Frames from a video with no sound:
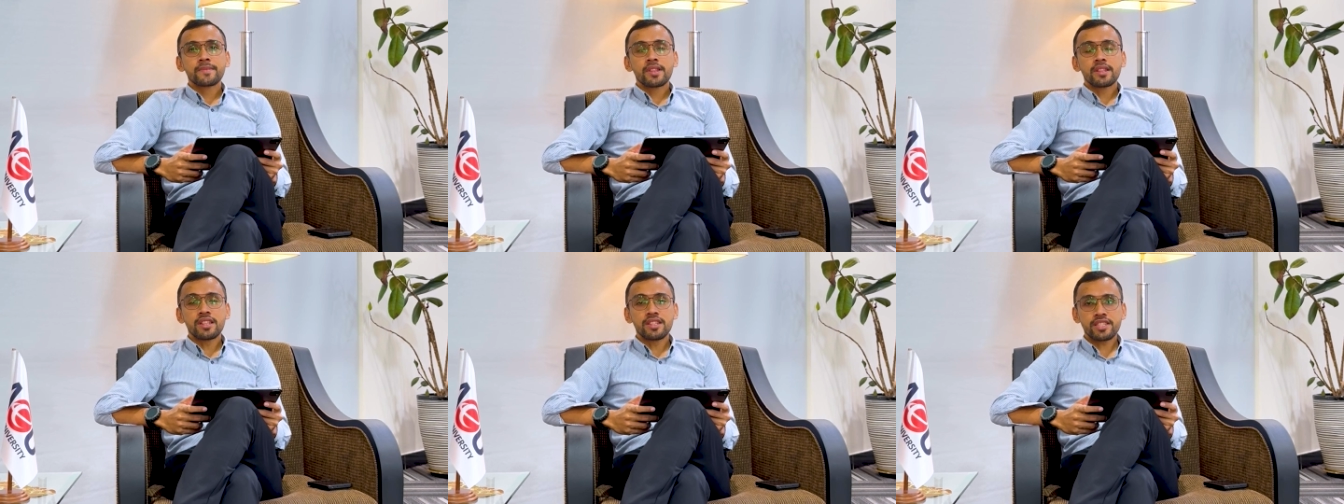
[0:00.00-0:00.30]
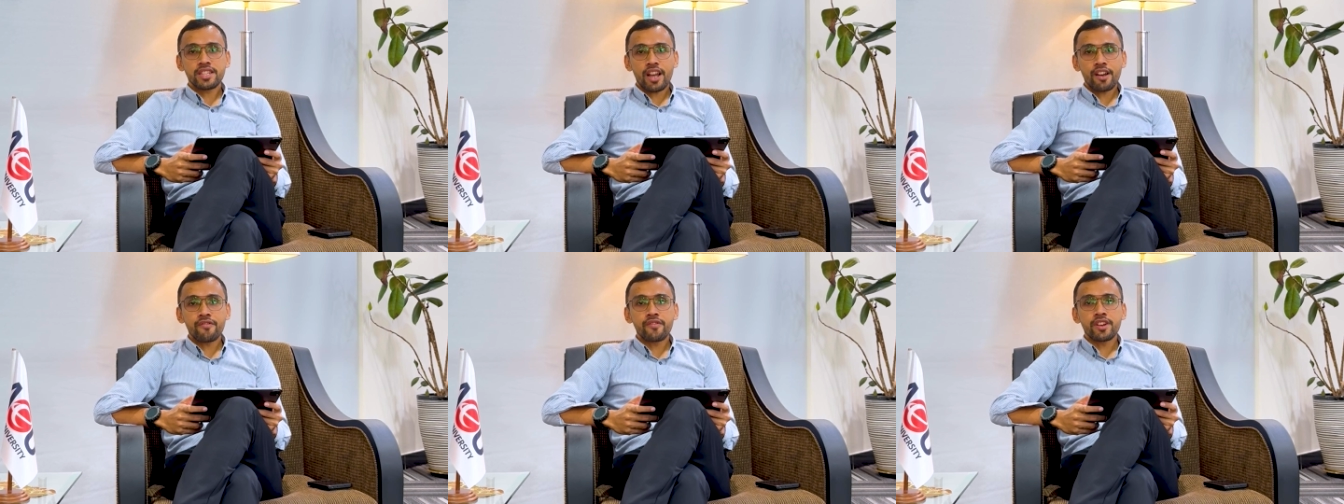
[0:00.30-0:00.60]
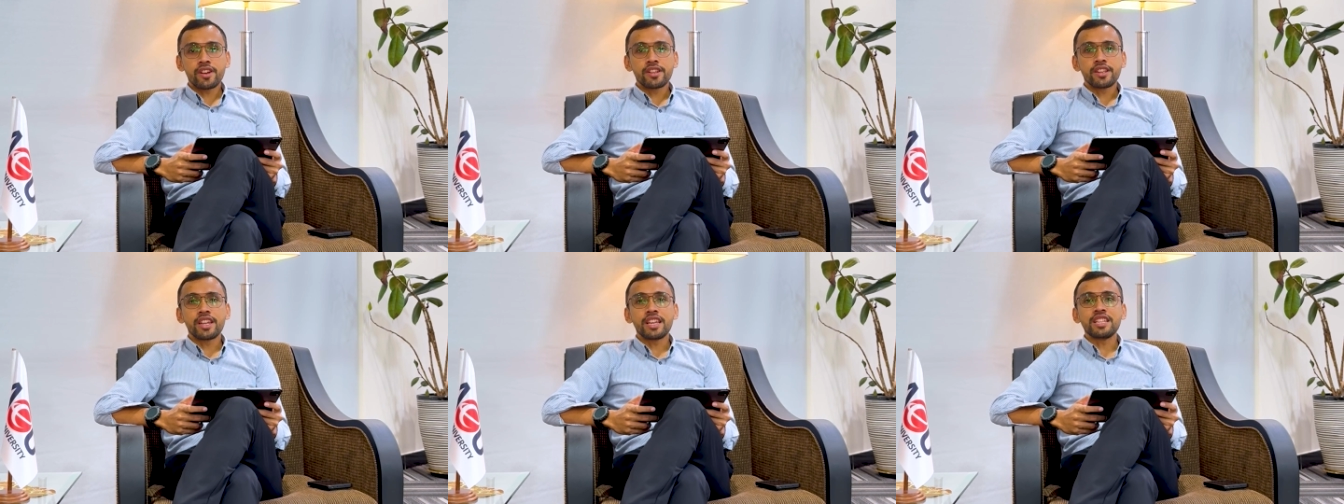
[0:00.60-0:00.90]

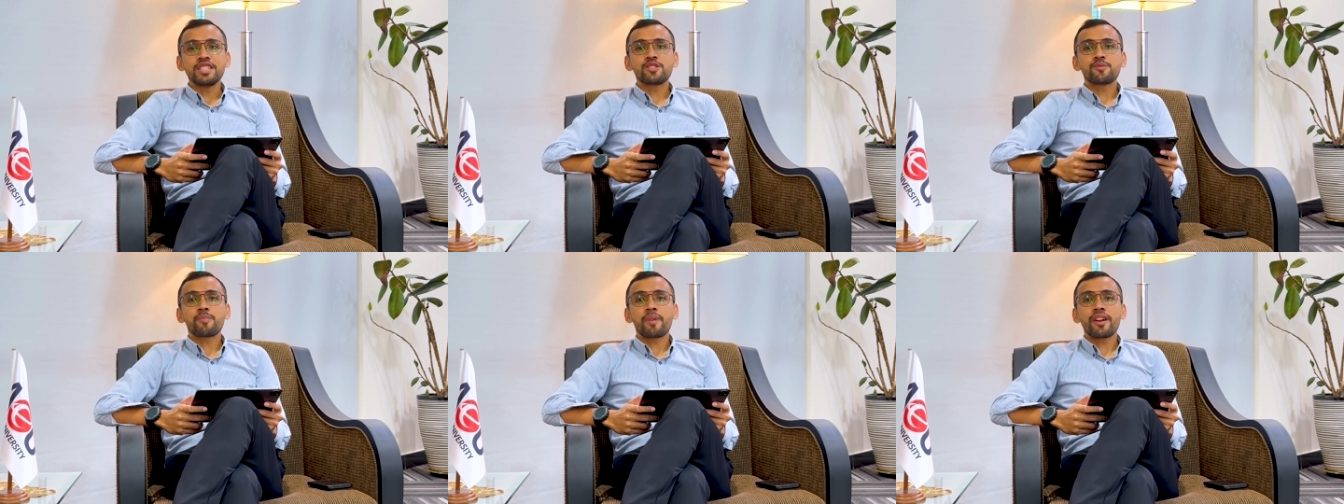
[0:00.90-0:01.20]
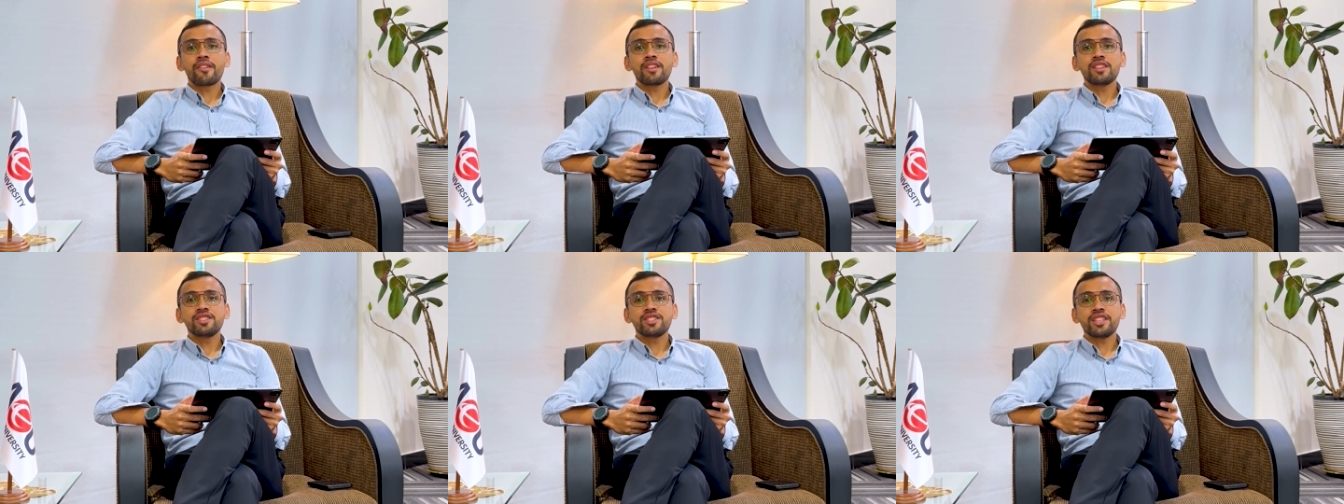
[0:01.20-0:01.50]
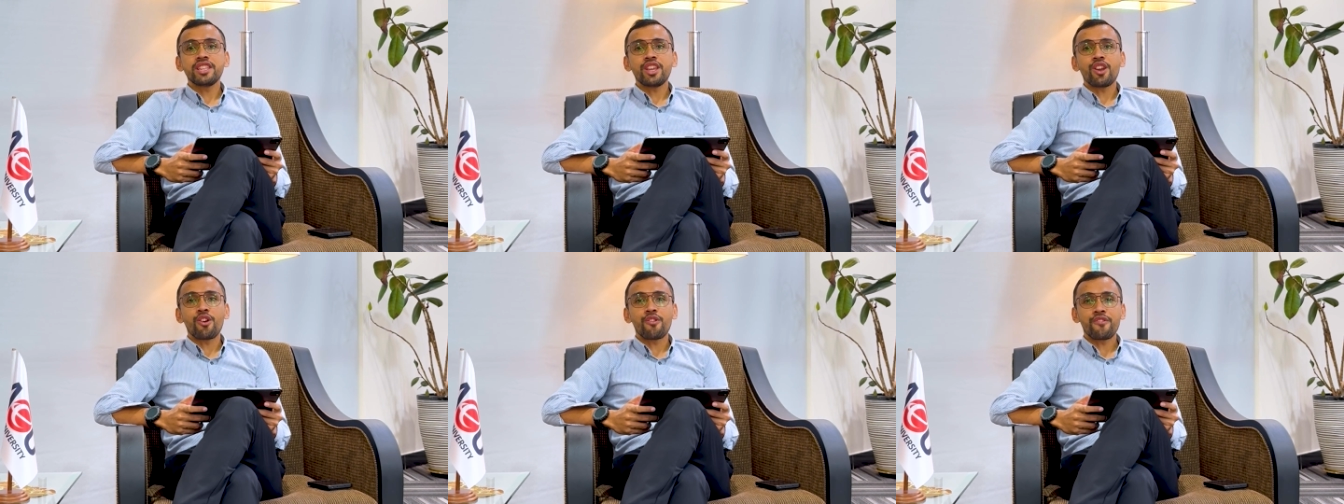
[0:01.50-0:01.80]
Discover the inspiring
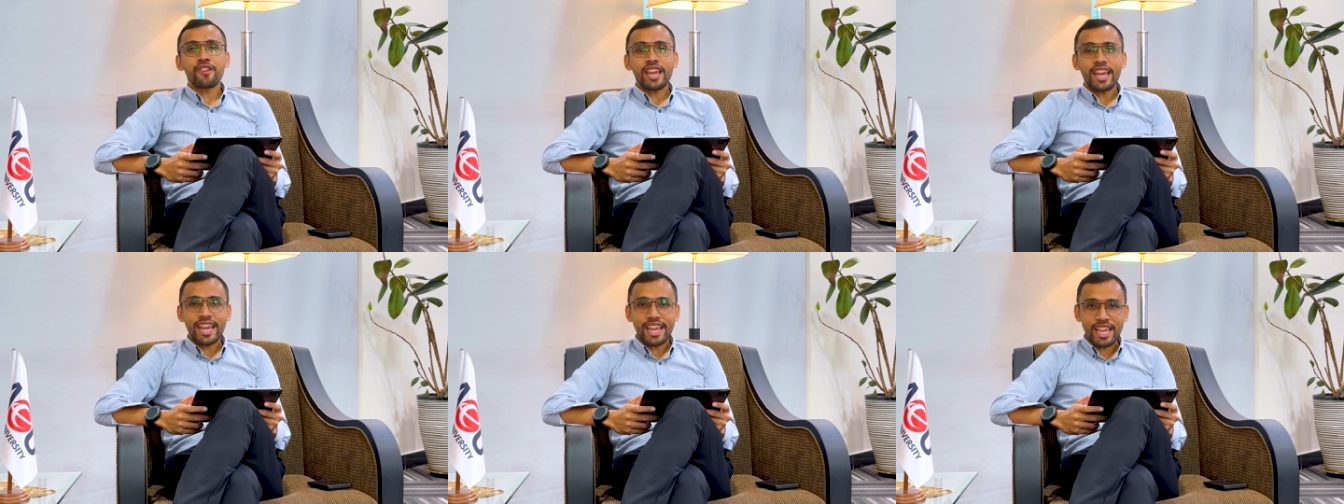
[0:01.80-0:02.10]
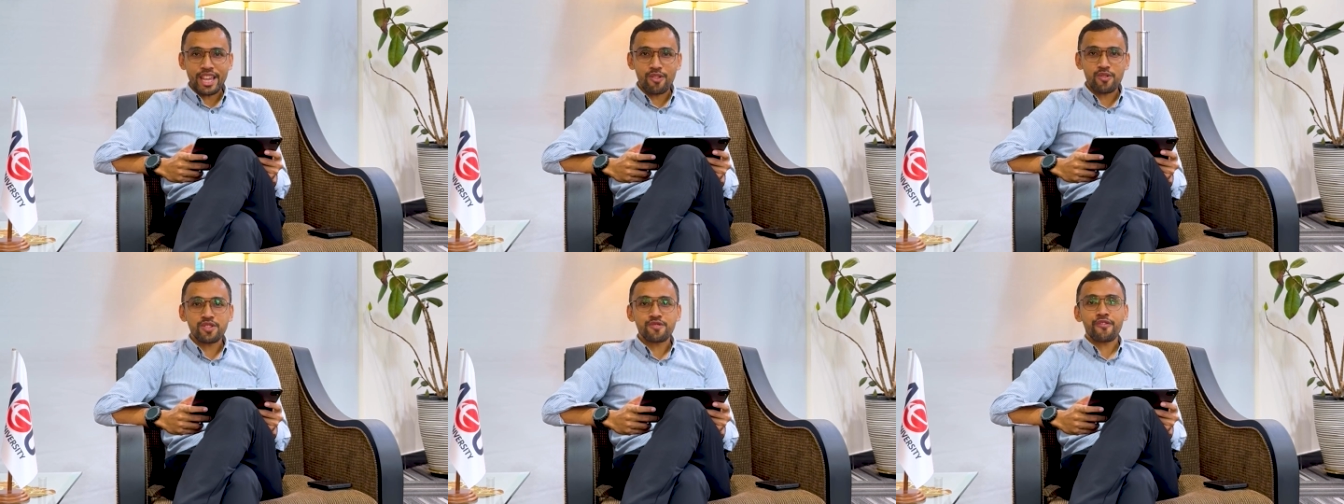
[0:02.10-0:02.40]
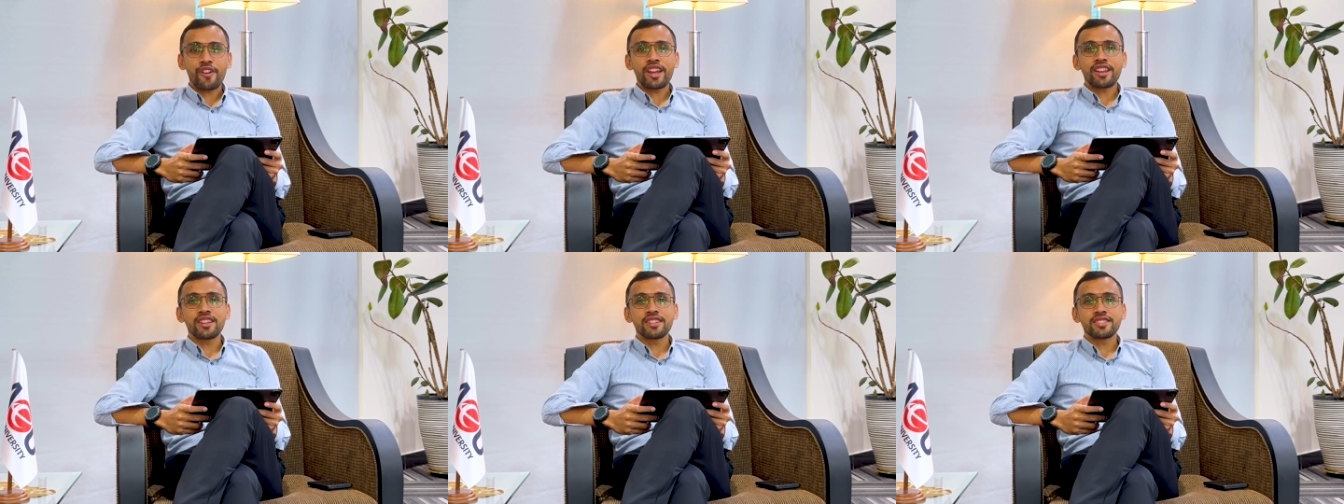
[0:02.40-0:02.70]
journey of AeU's
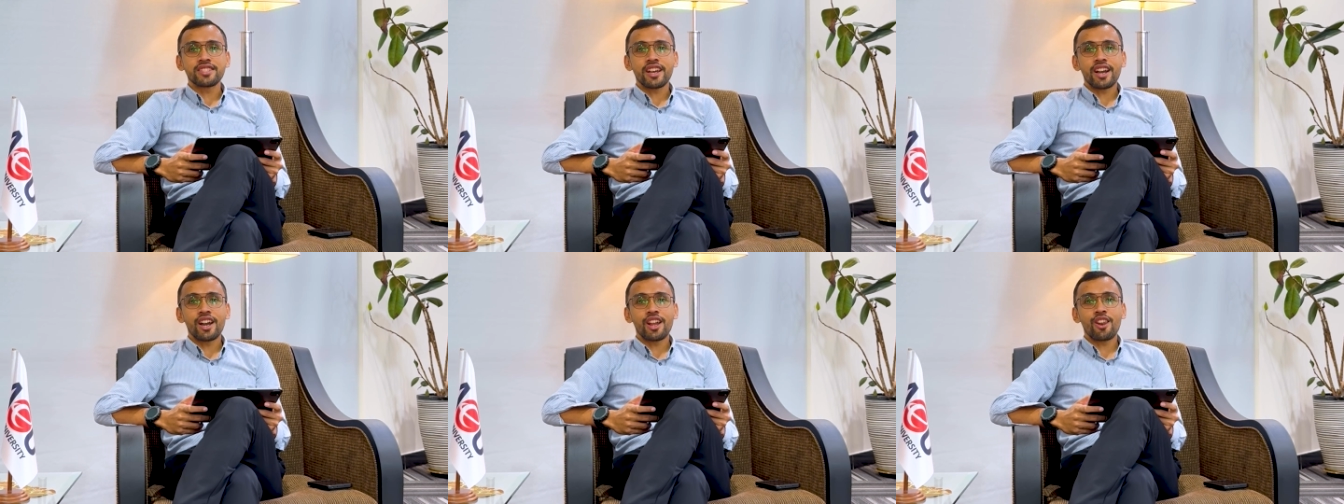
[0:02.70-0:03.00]
finest